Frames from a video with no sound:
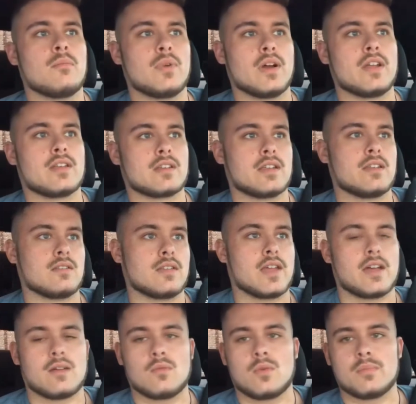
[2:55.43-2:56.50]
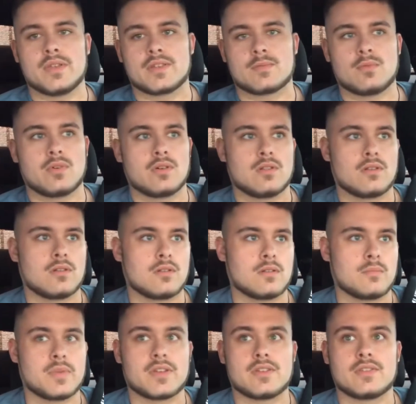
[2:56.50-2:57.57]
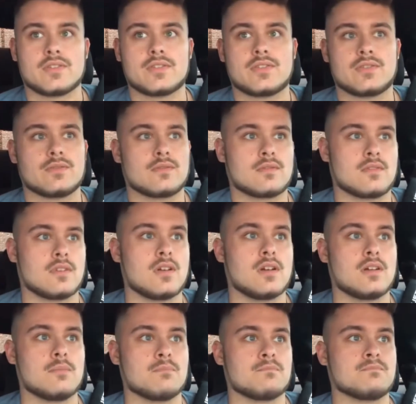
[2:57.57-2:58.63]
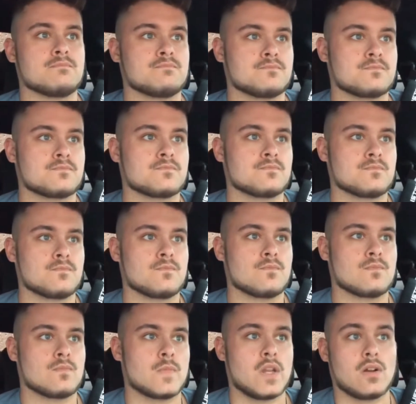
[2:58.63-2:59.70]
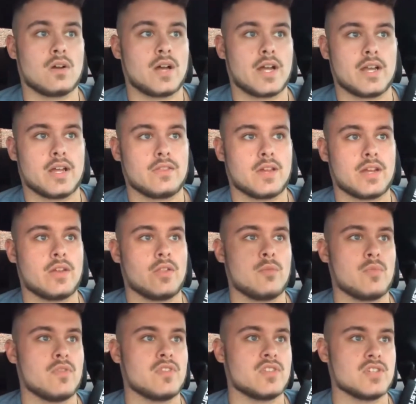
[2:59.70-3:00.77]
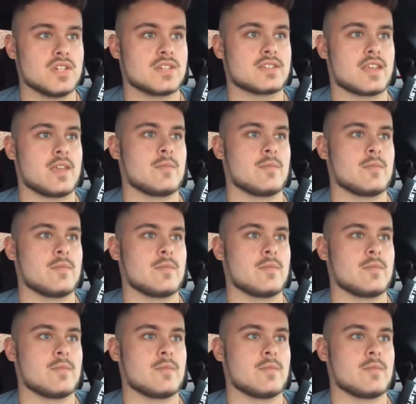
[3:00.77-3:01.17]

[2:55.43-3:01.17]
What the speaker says: but it will be a spoiler alert because I know the movie just